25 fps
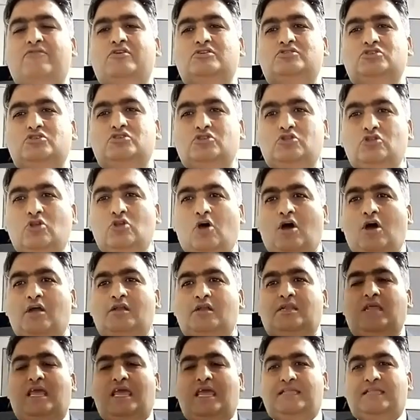was
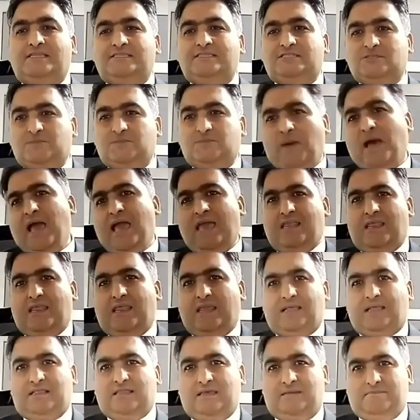not
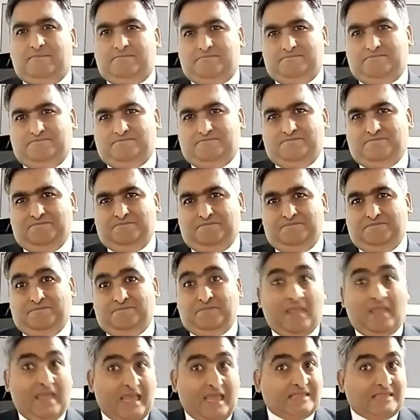inspiring them.
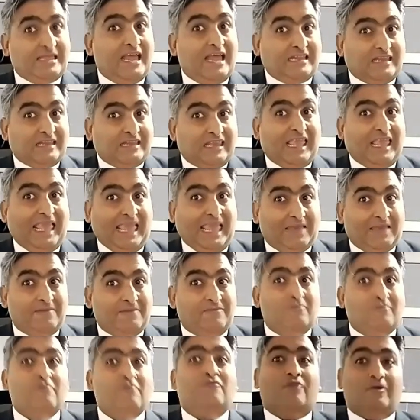And that
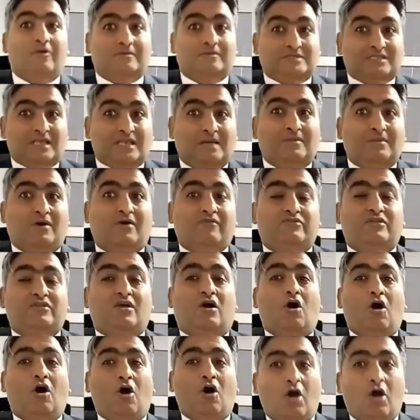came from some of
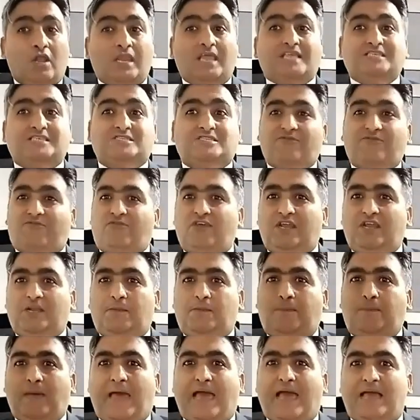the honest
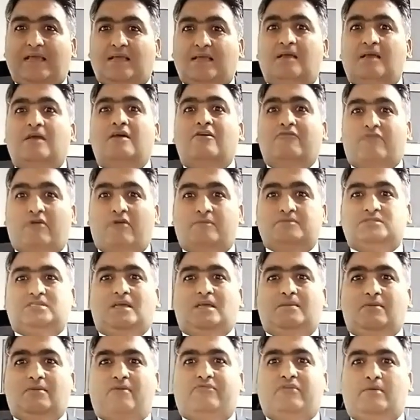feedback from
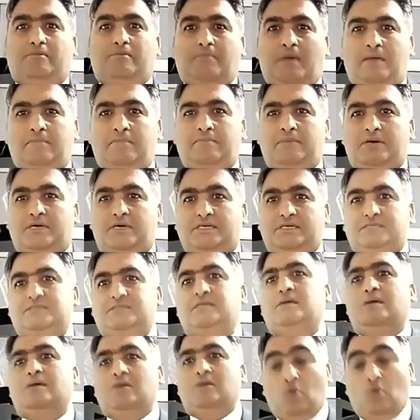some of the
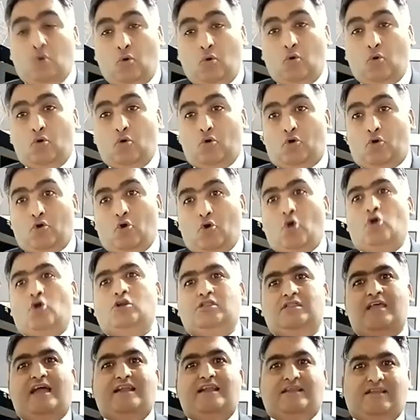members who
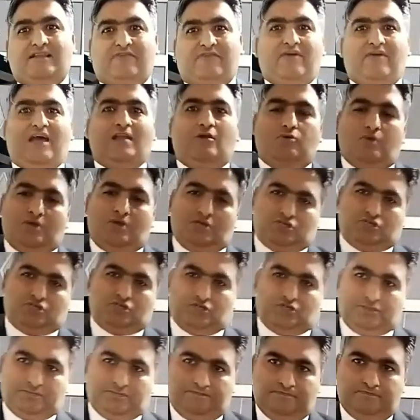wrote that
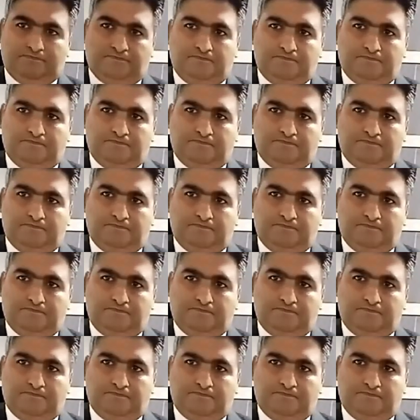evaluation.